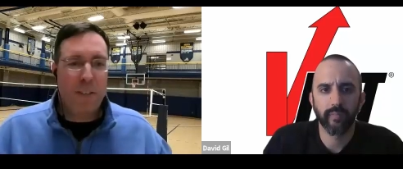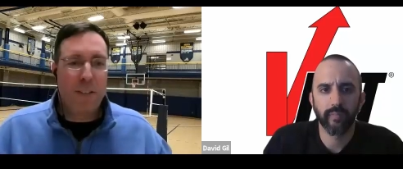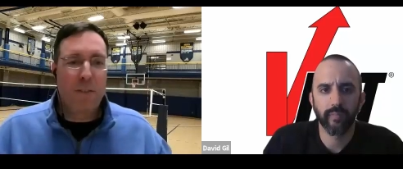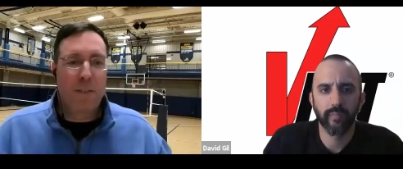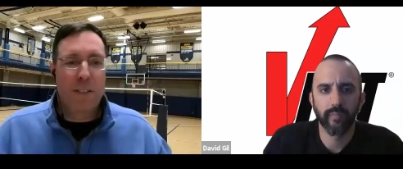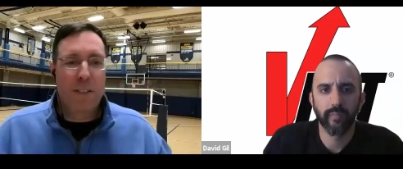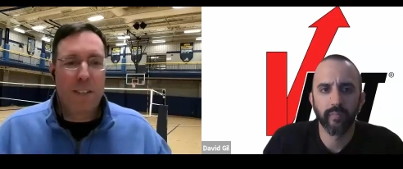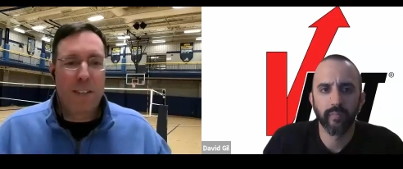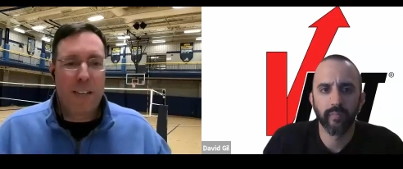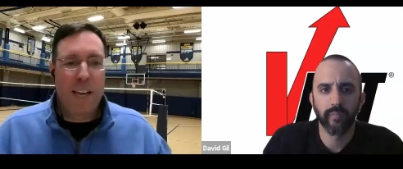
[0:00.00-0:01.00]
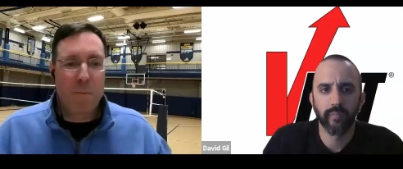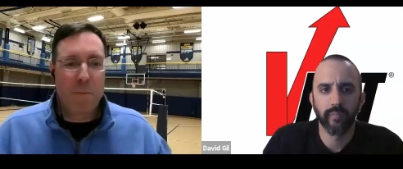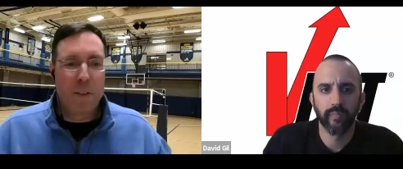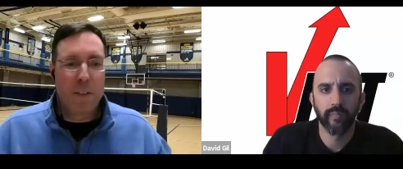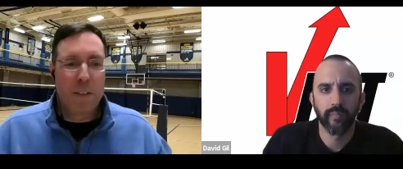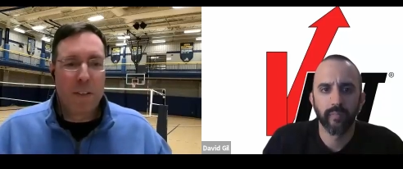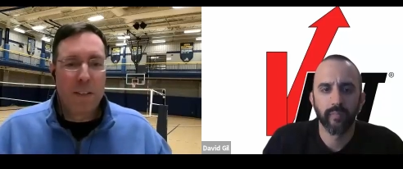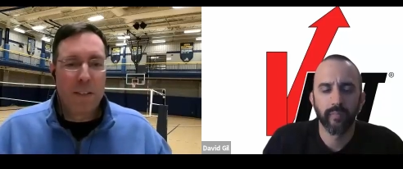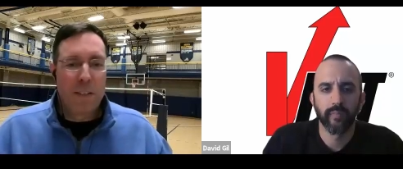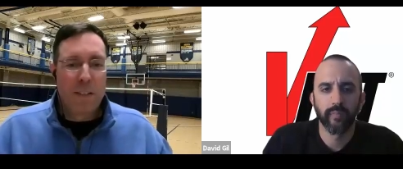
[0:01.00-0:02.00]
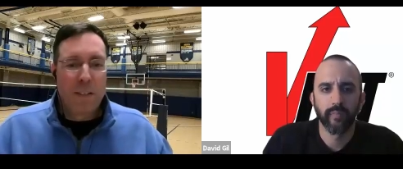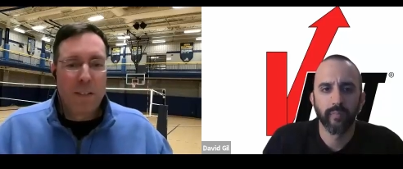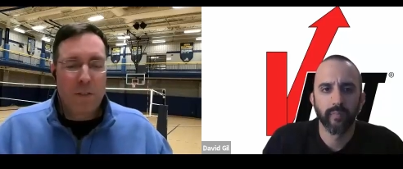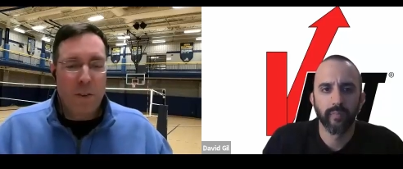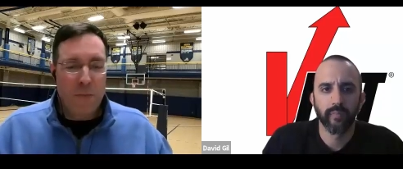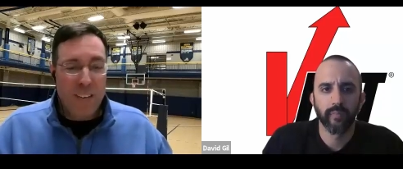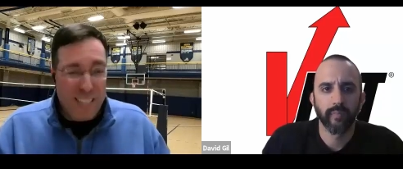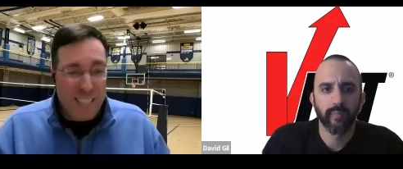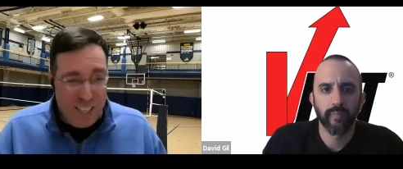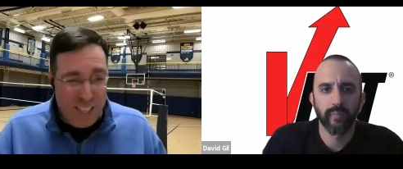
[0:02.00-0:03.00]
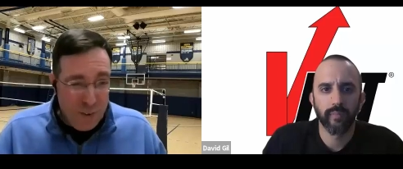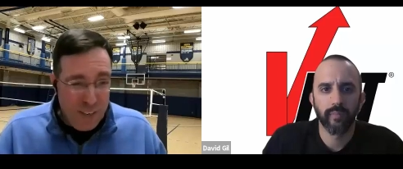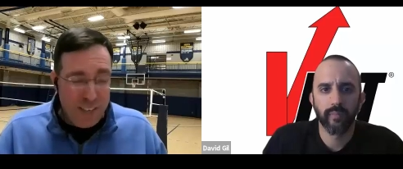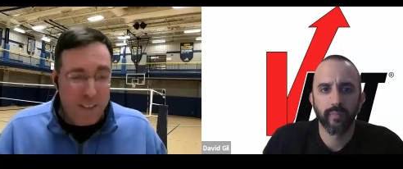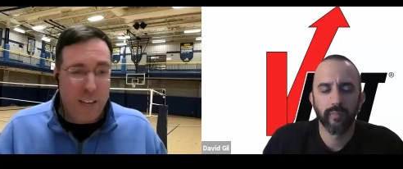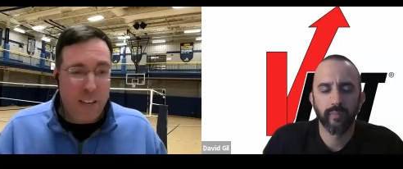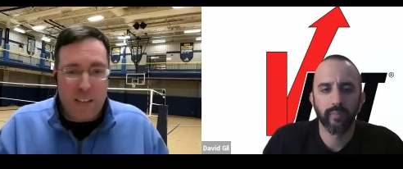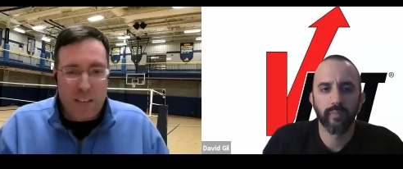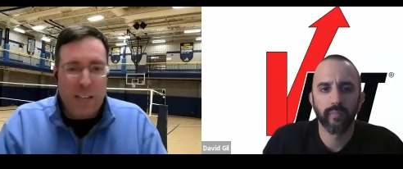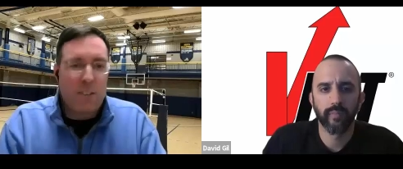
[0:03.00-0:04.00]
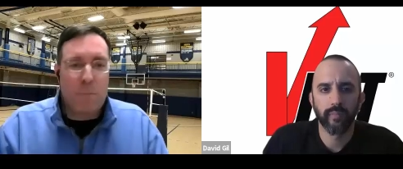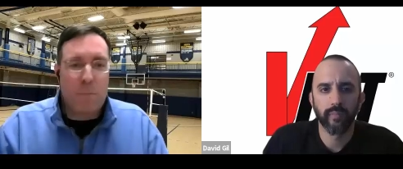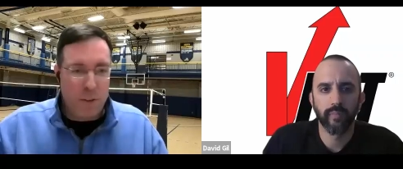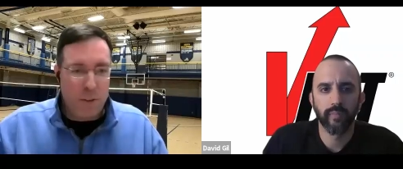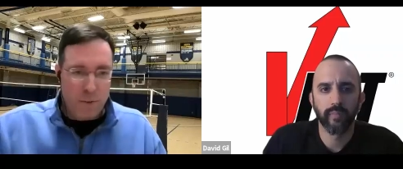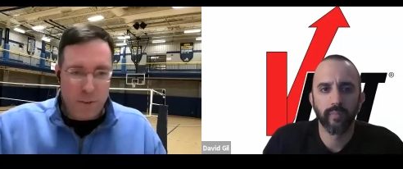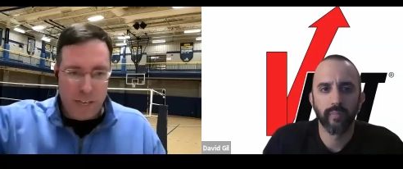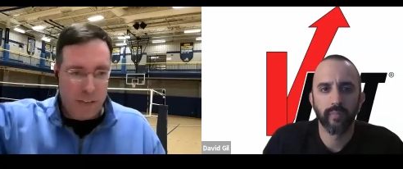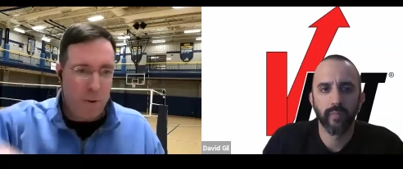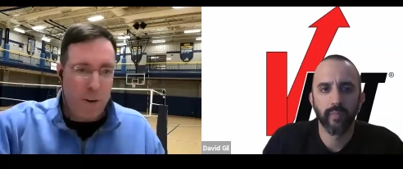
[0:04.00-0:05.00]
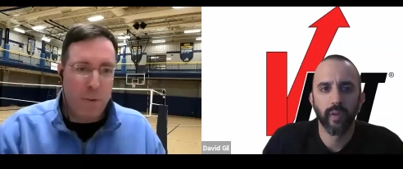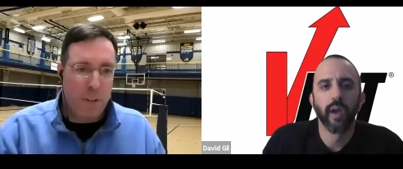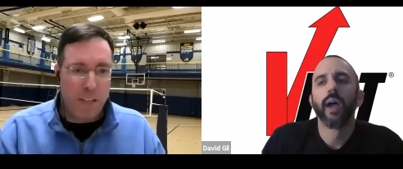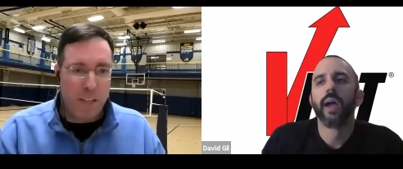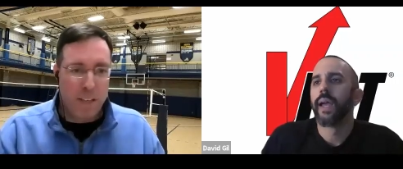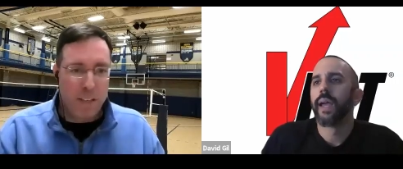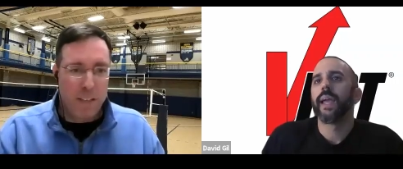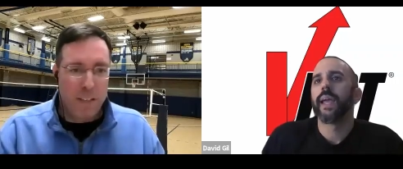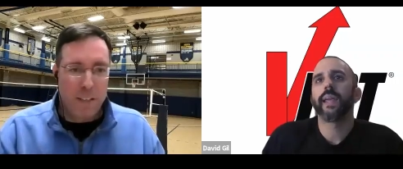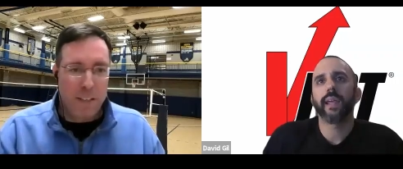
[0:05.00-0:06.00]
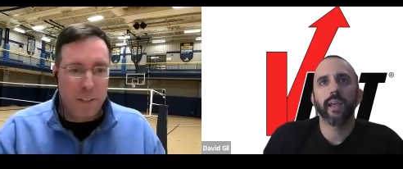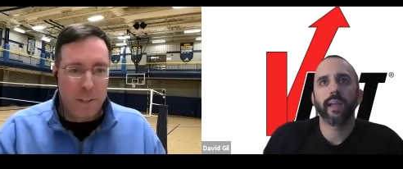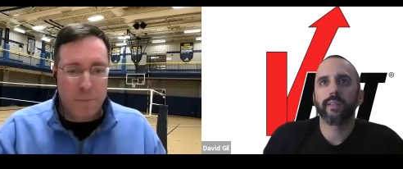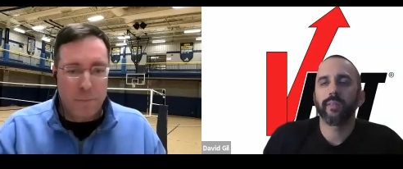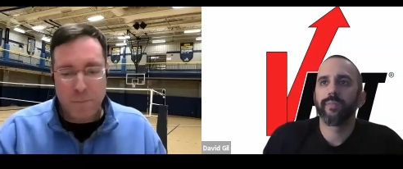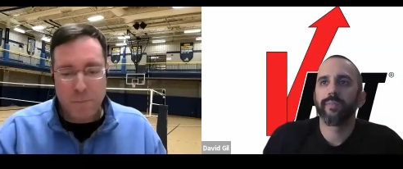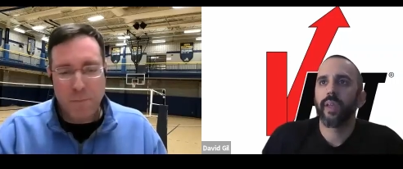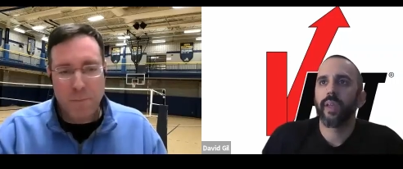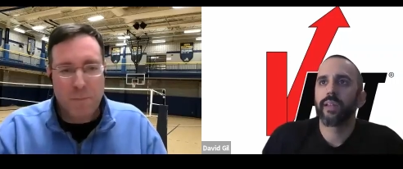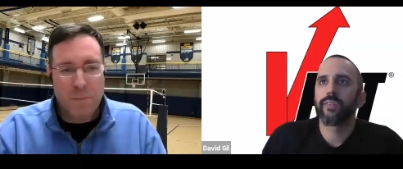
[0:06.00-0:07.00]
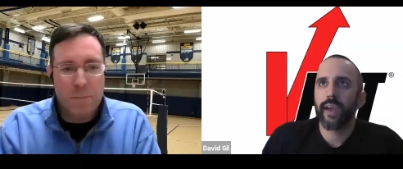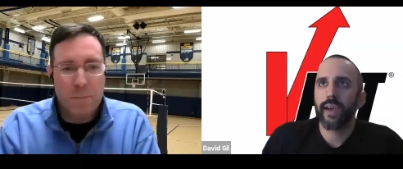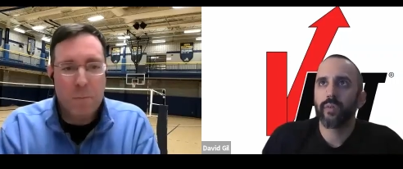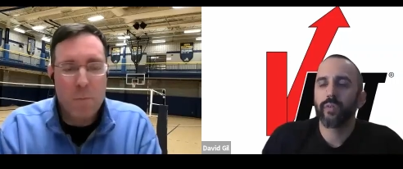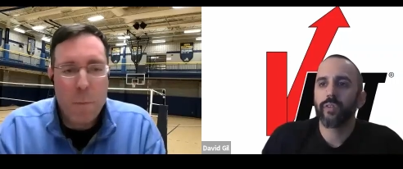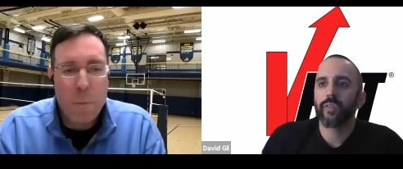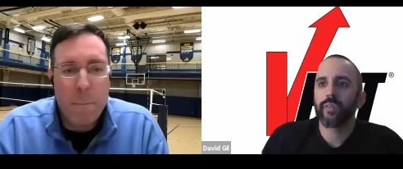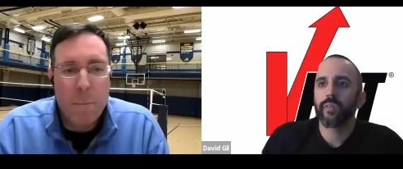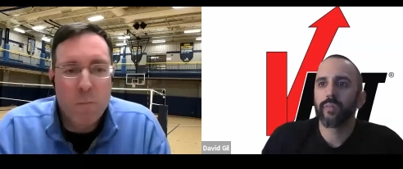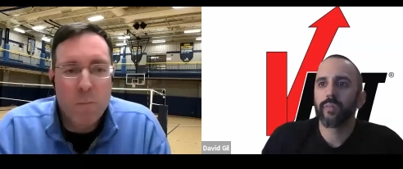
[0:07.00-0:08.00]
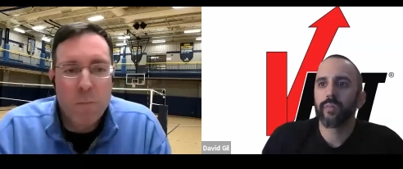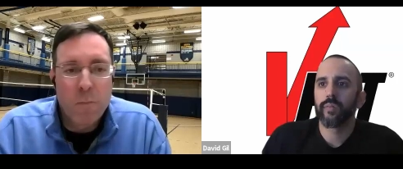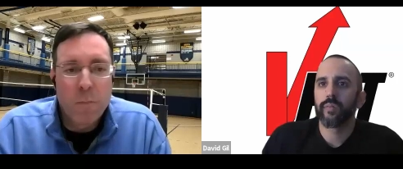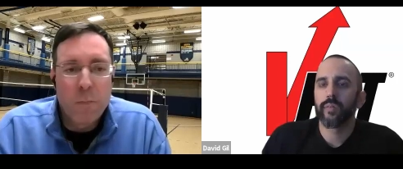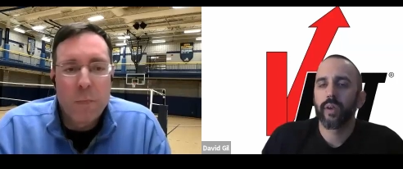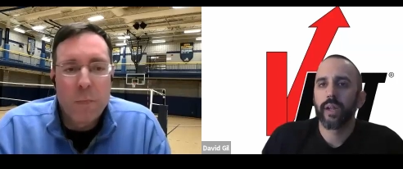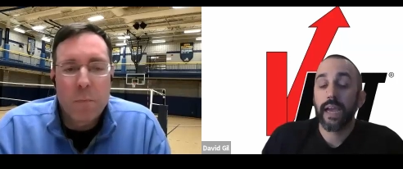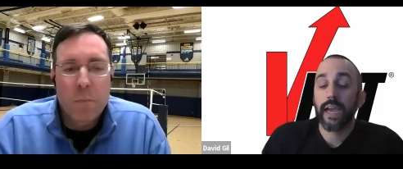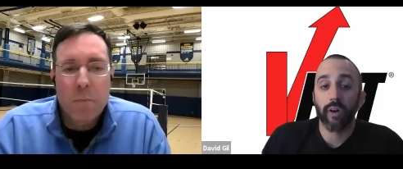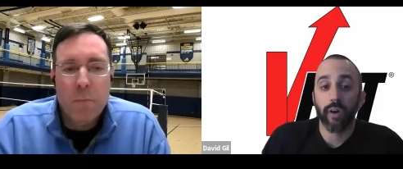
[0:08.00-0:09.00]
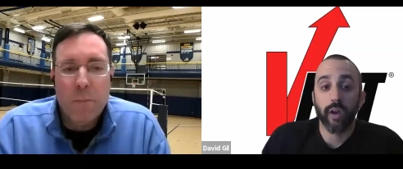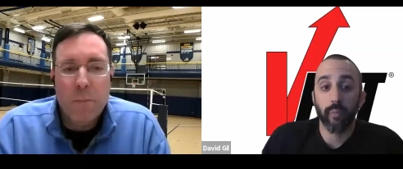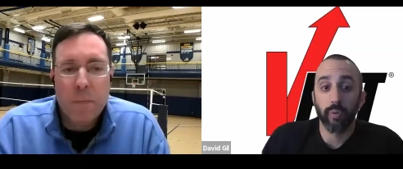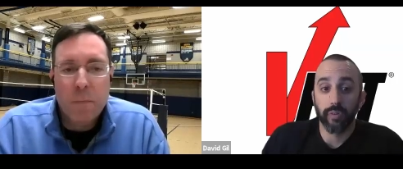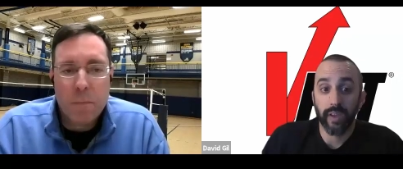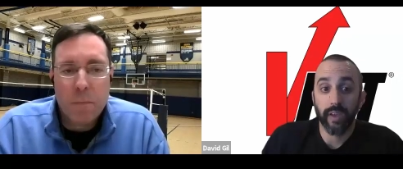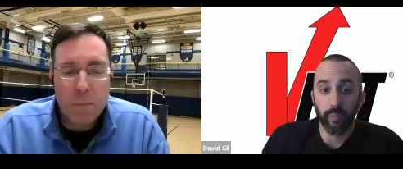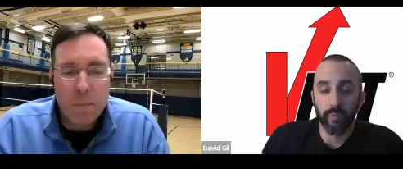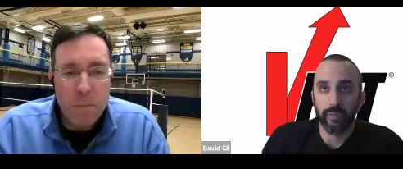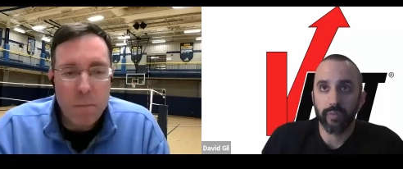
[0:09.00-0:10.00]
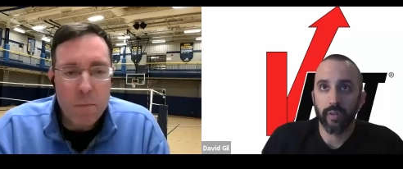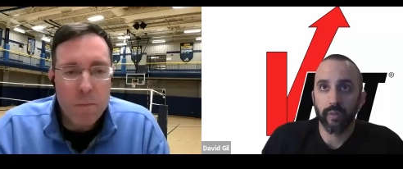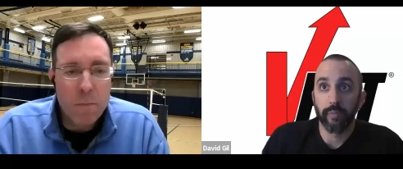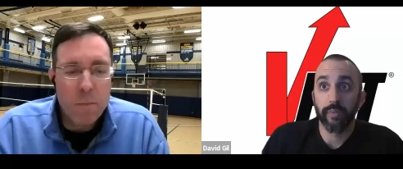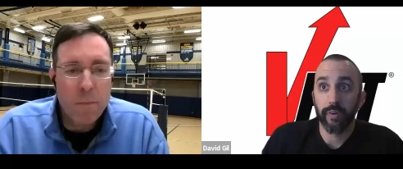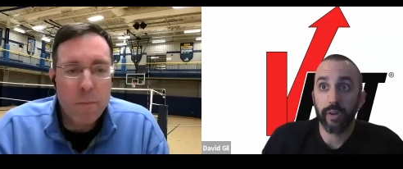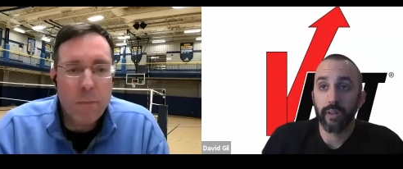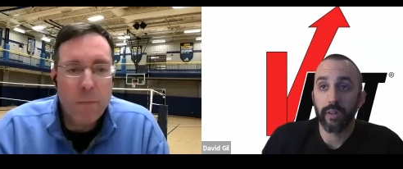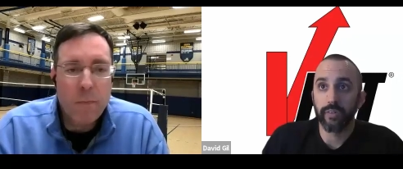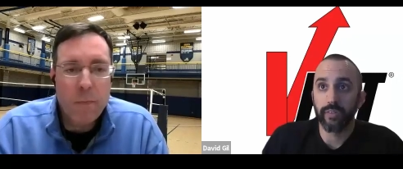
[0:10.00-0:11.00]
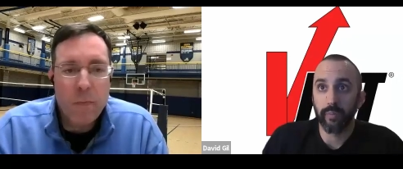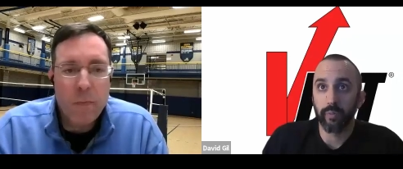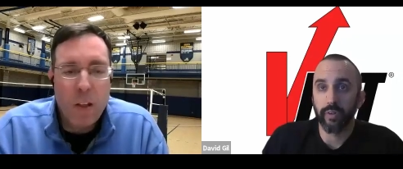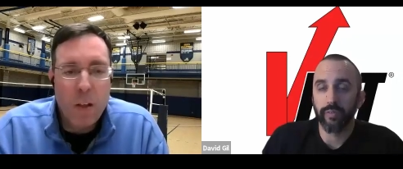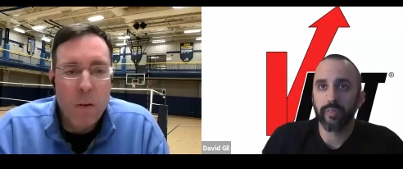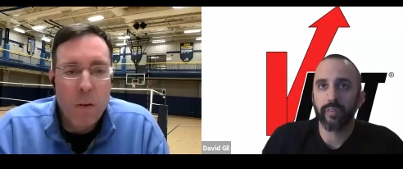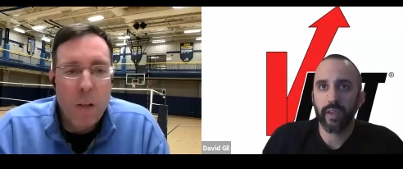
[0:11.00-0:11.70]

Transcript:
Speaker 1: to do in a game. So if you're going to do it, okay, catch the ball and do it again properly.
Speaker 2: It, it, sounds, and I have a, a, couple examples, I mean, very clear examples of this. It